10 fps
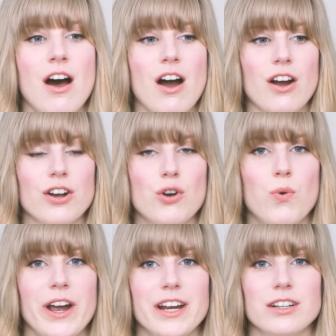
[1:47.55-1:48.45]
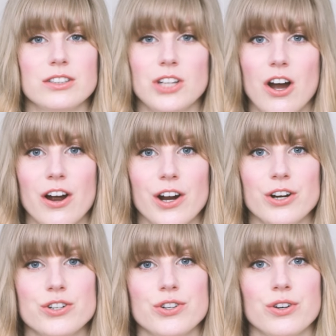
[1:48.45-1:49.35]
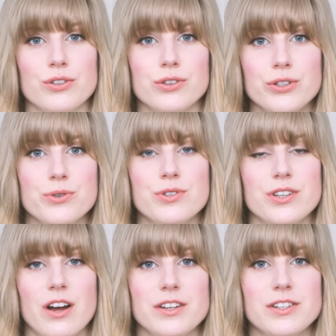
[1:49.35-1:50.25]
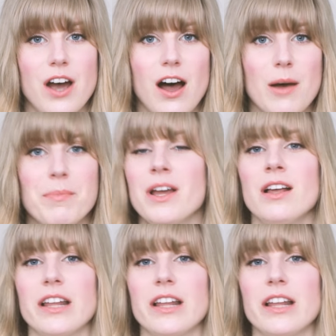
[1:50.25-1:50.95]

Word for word: are quite large or loose on top,